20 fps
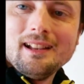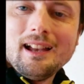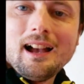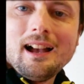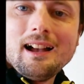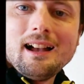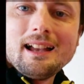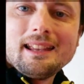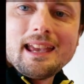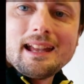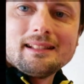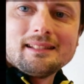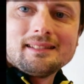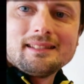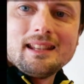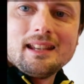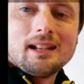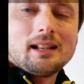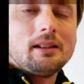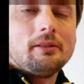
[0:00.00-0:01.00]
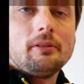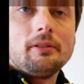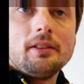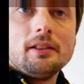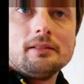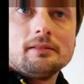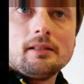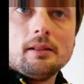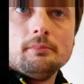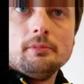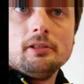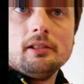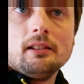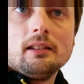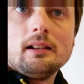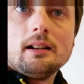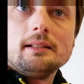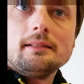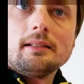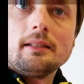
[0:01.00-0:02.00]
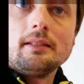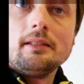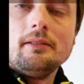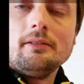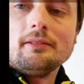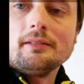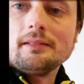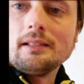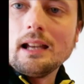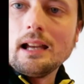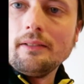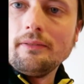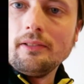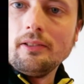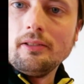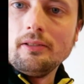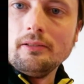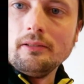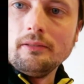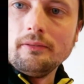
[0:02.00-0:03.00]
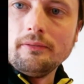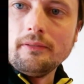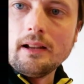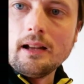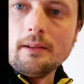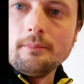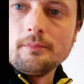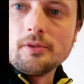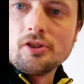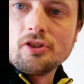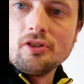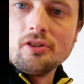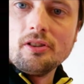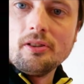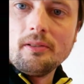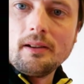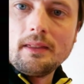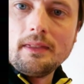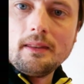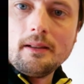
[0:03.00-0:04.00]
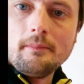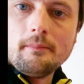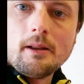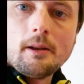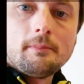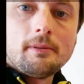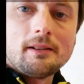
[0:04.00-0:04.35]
Again, steer clear of things like Müller Lights, other yogurts that have a lot of sugar in them,